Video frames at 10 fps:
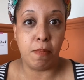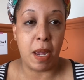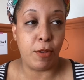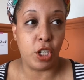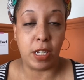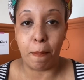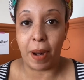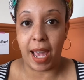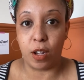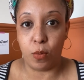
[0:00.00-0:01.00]
maybe just a
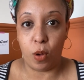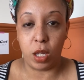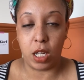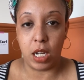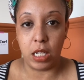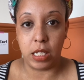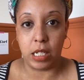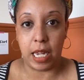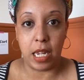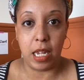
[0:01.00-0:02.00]
black and white colour
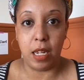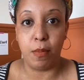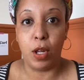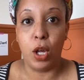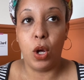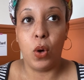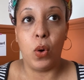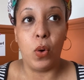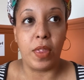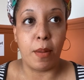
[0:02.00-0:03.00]
scheme,
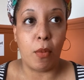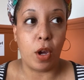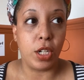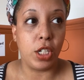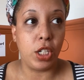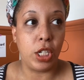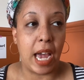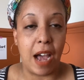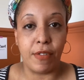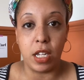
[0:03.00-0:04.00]
or they might
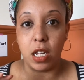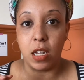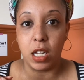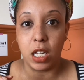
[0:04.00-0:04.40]
have a